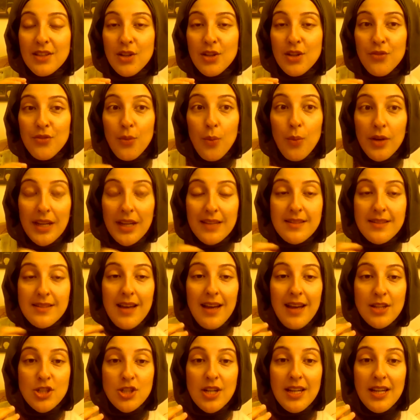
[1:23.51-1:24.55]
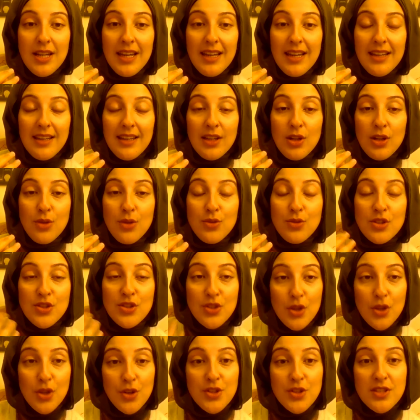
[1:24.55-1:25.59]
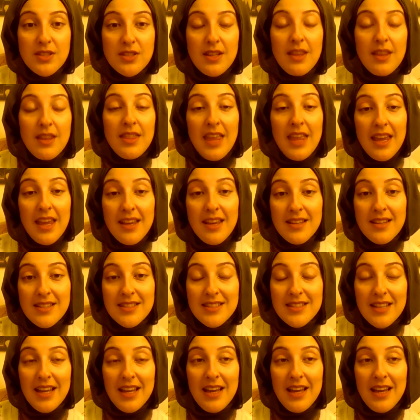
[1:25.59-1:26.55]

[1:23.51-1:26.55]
for wanting to actually discuss this.